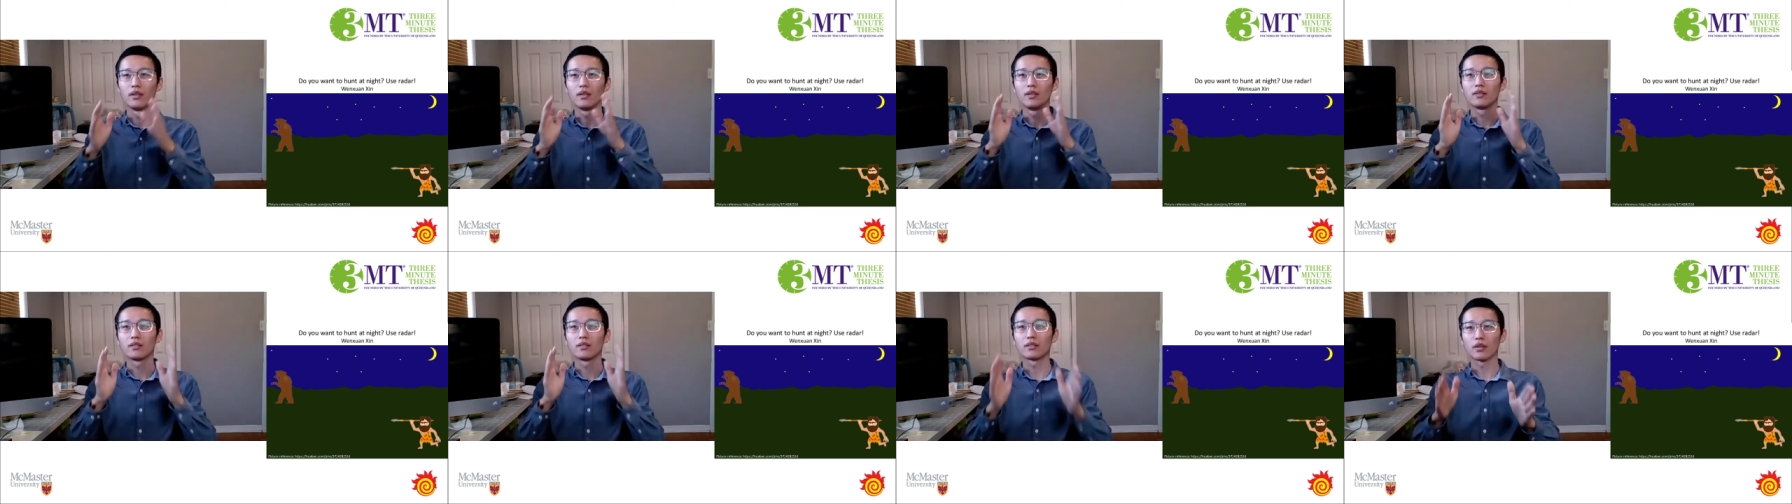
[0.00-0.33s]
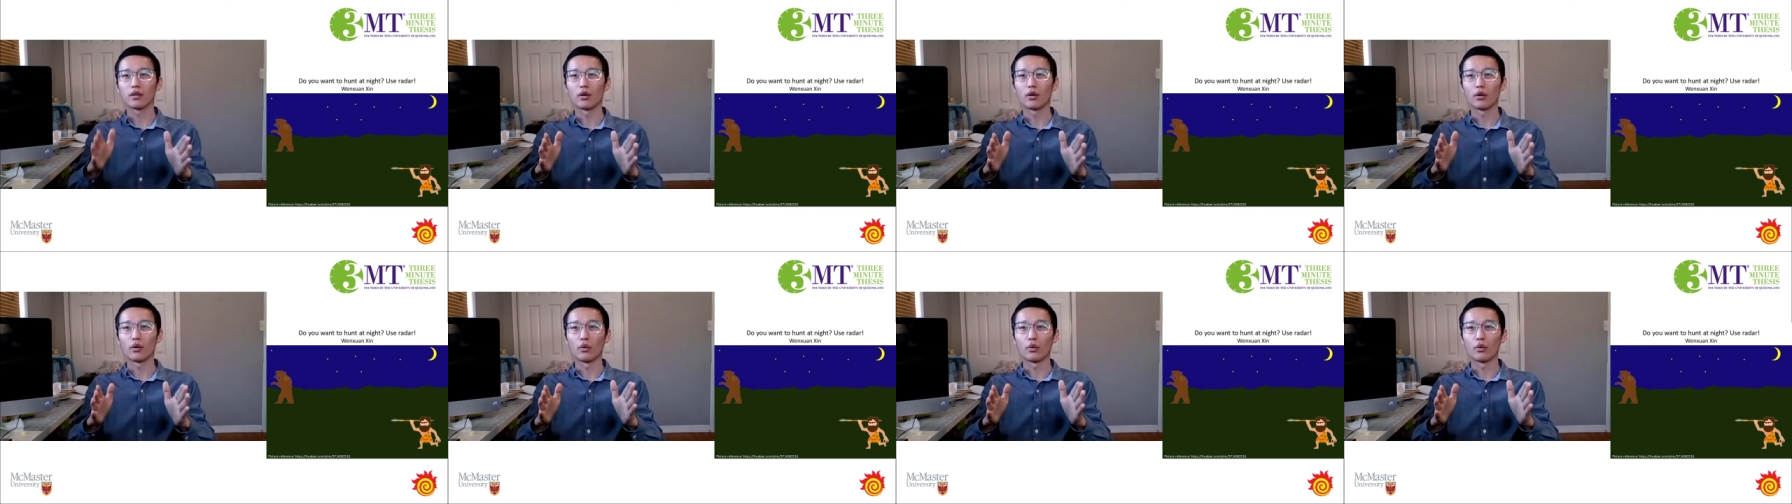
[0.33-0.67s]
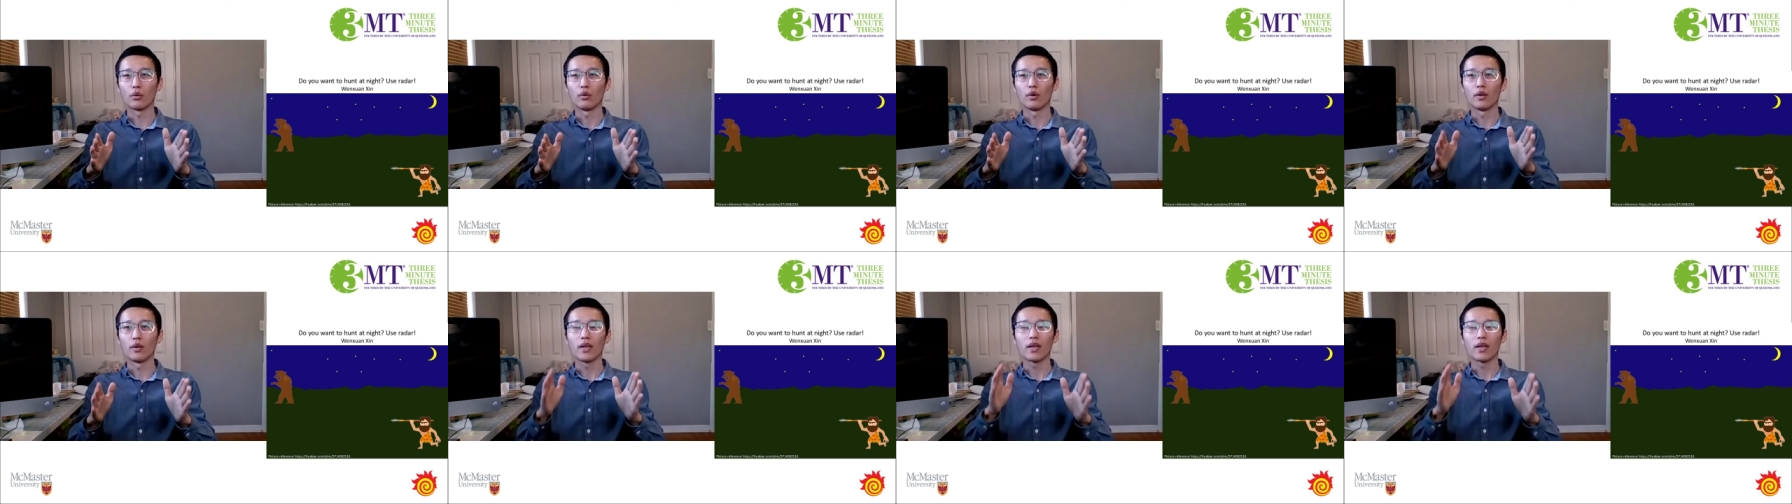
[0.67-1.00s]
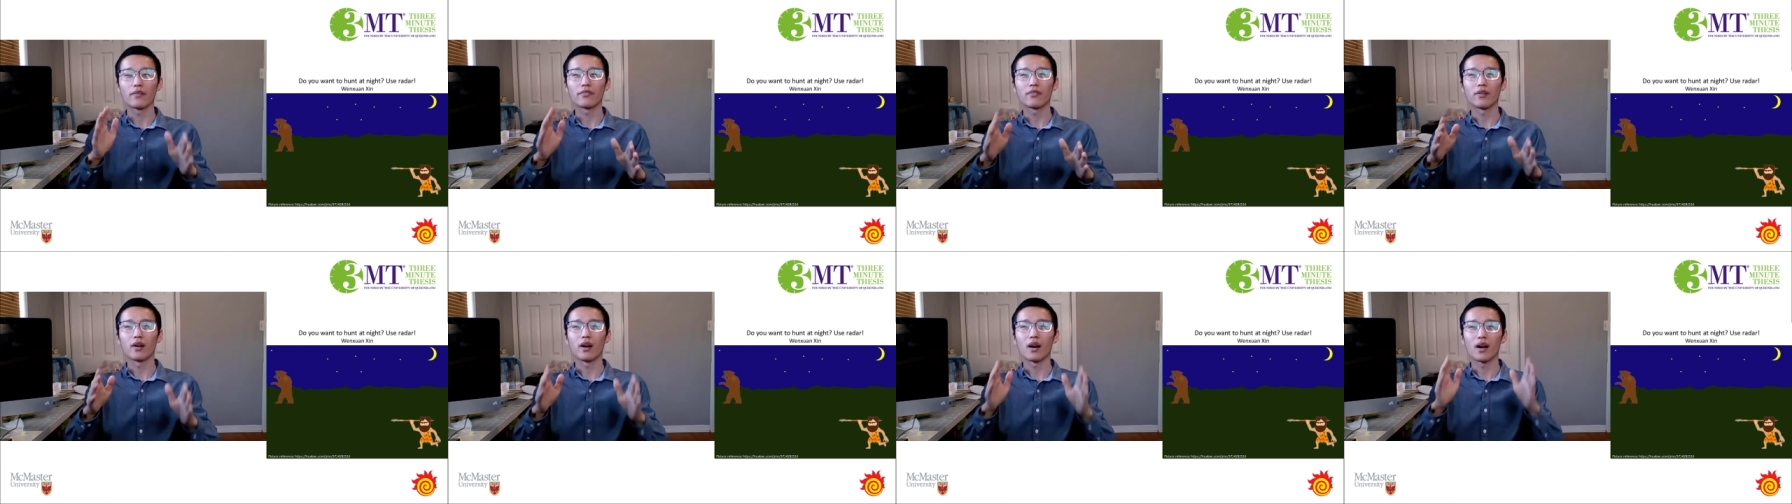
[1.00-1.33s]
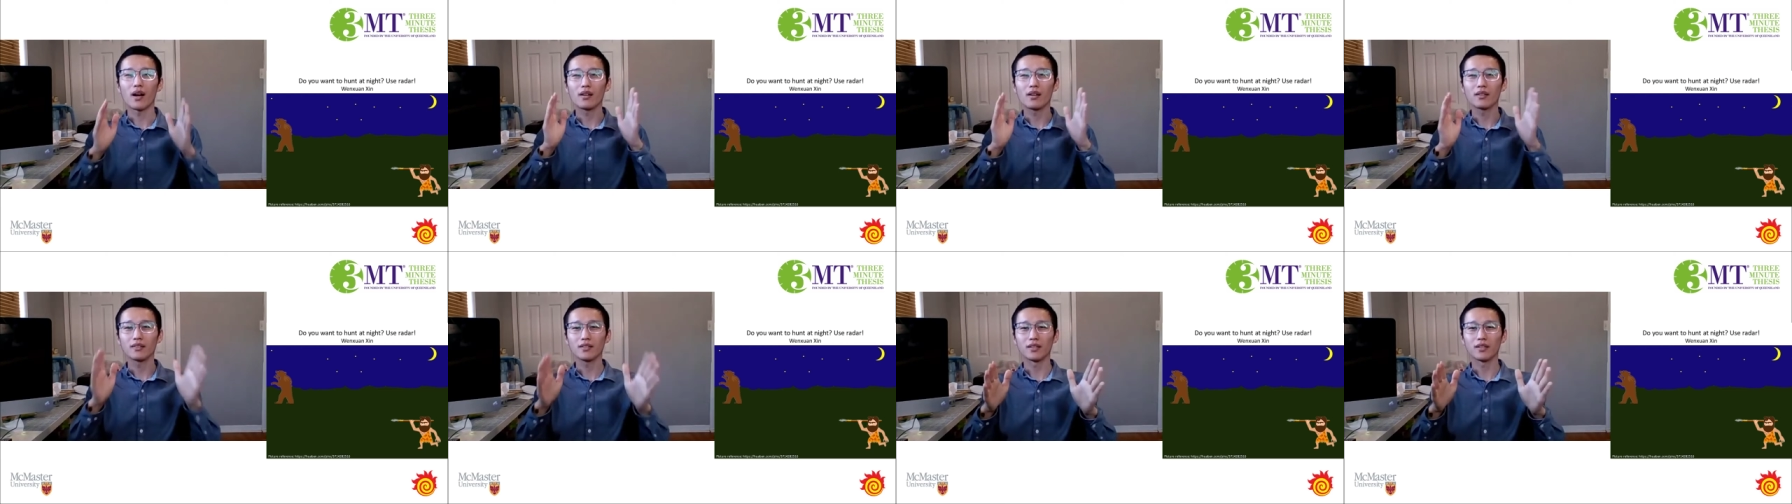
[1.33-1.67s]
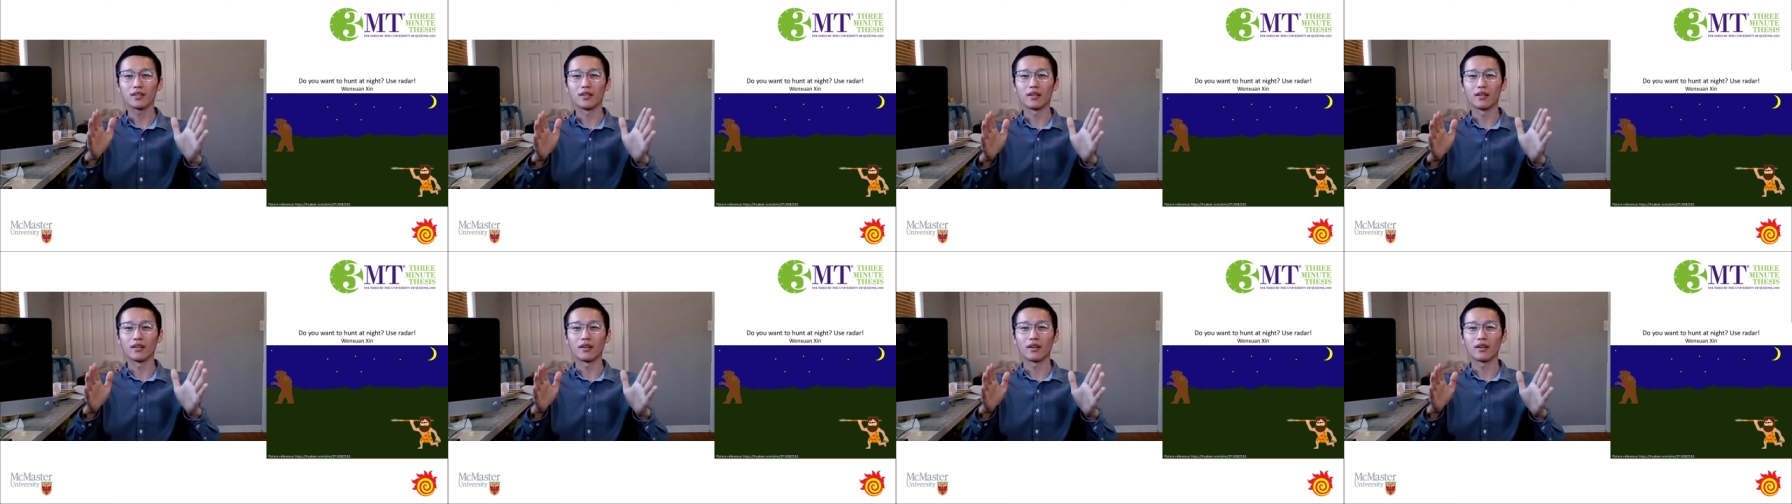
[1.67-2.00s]
So if a
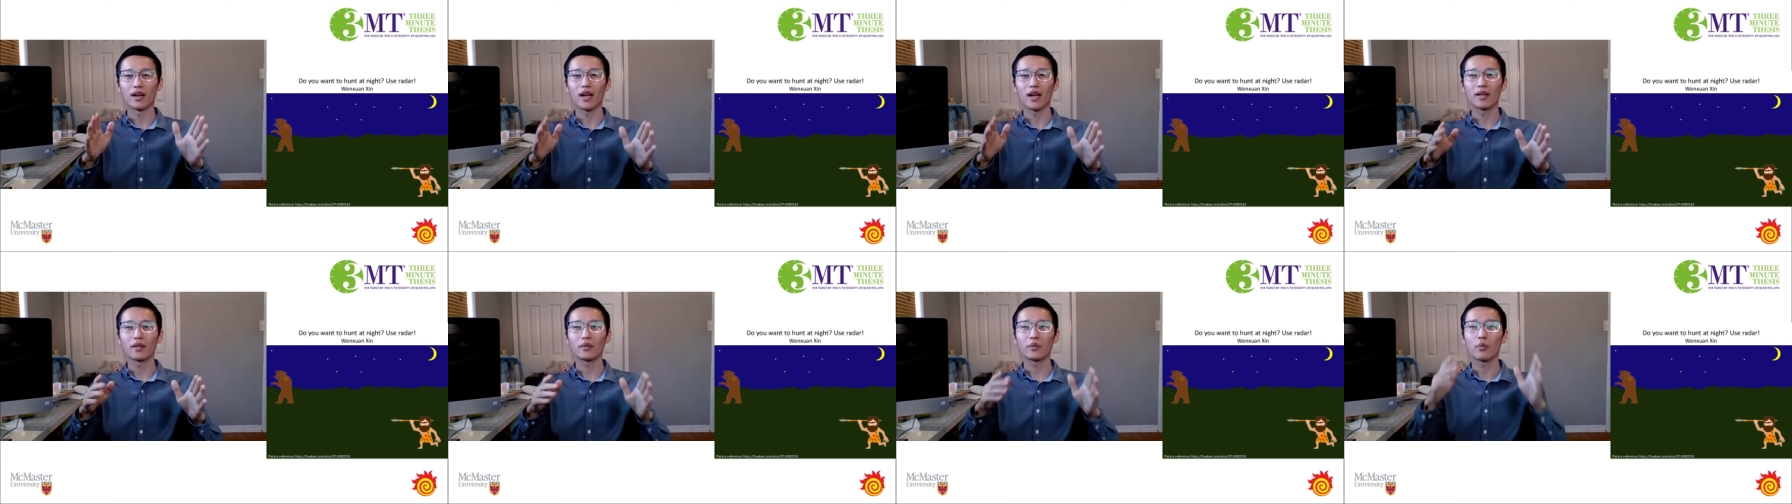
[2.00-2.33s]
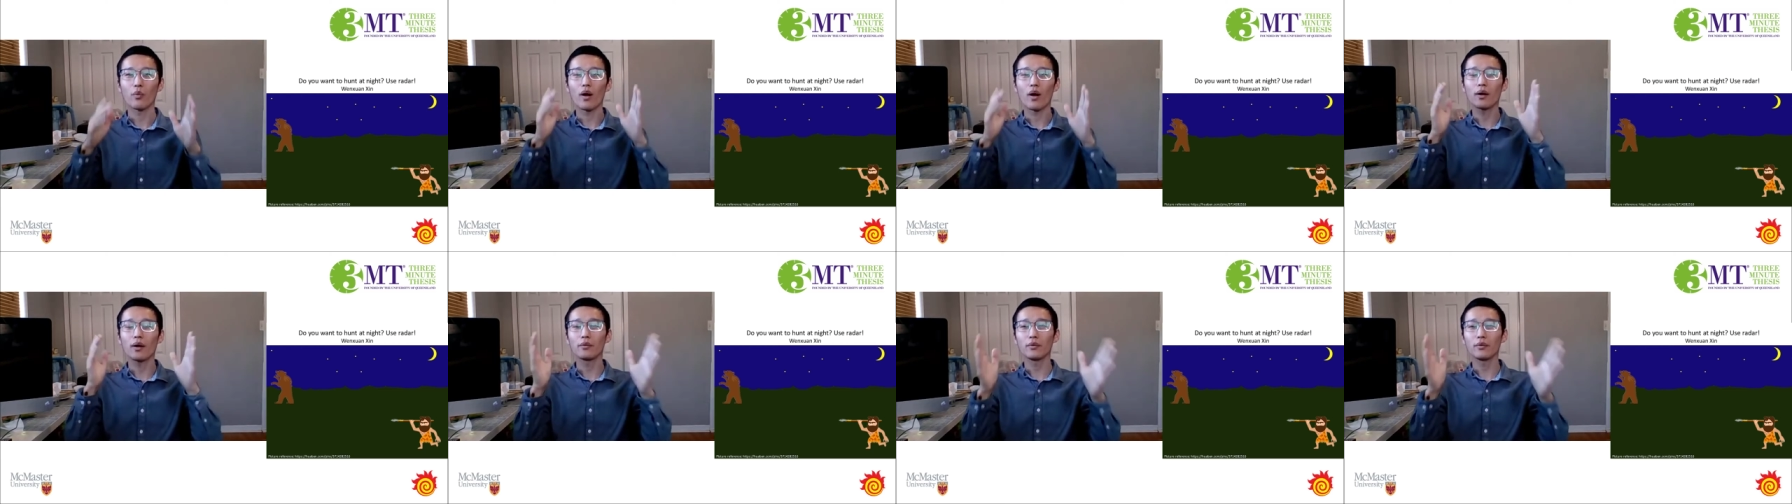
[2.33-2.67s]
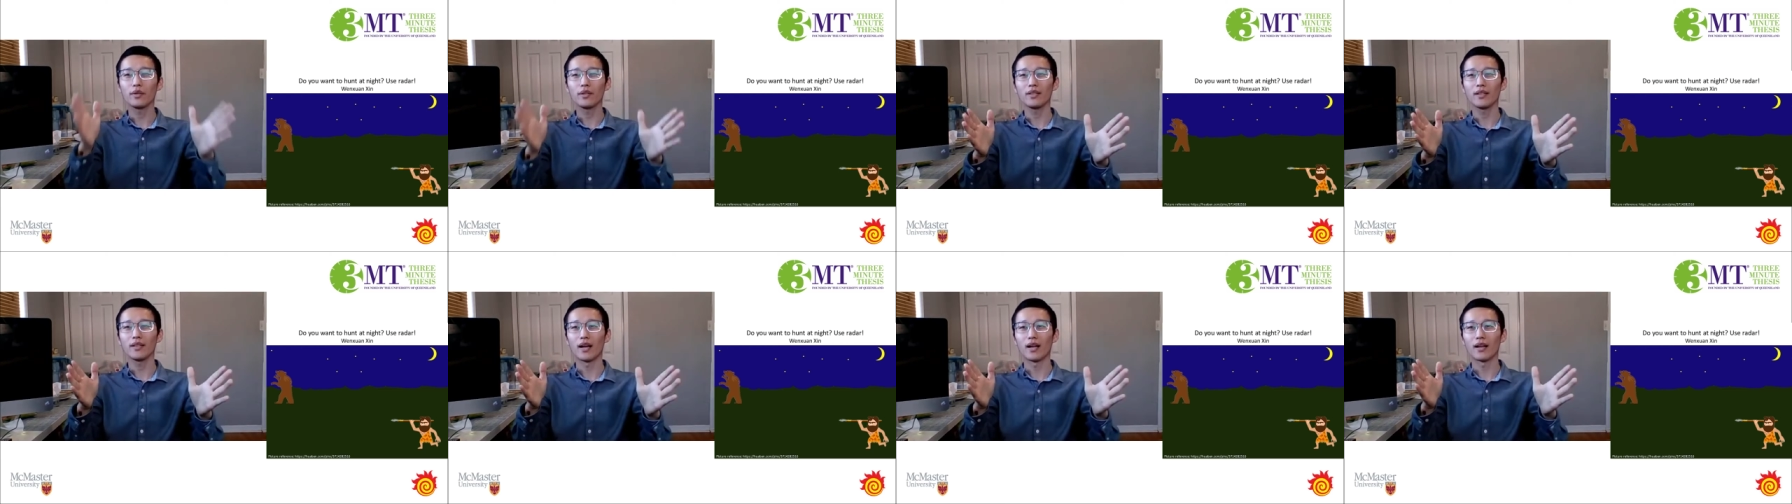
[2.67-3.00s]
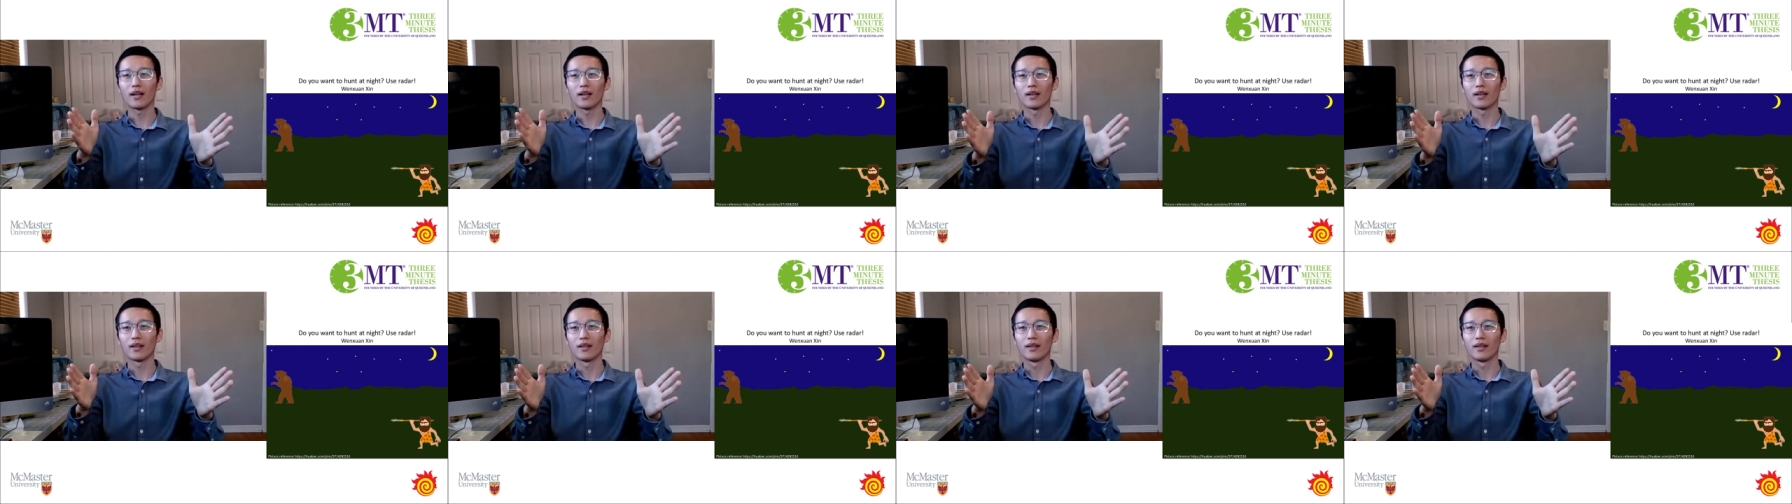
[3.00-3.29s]
hunter has one radar,